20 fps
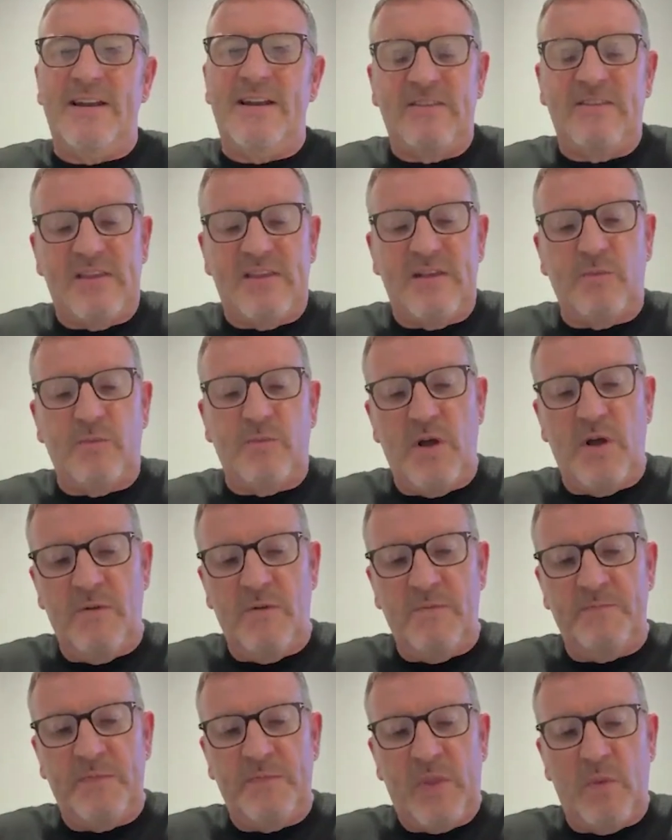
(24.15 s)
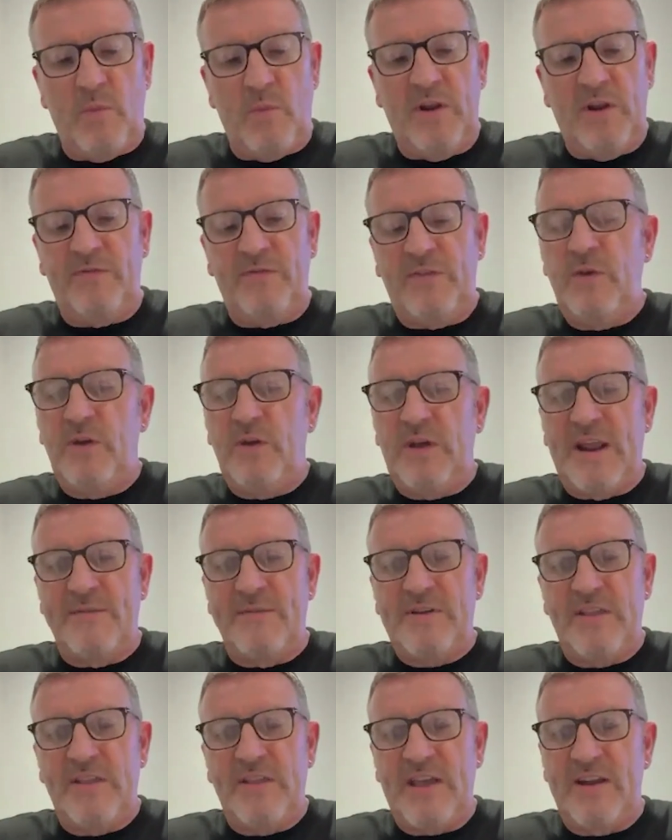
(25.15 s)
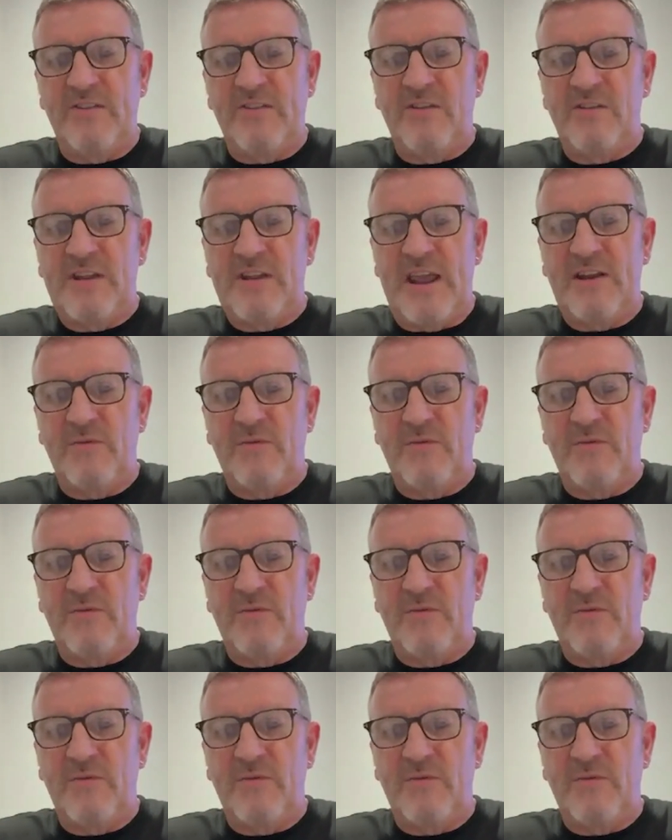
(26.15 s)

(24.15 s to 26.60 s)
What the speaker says: And I said, well, what if you could have an intelligent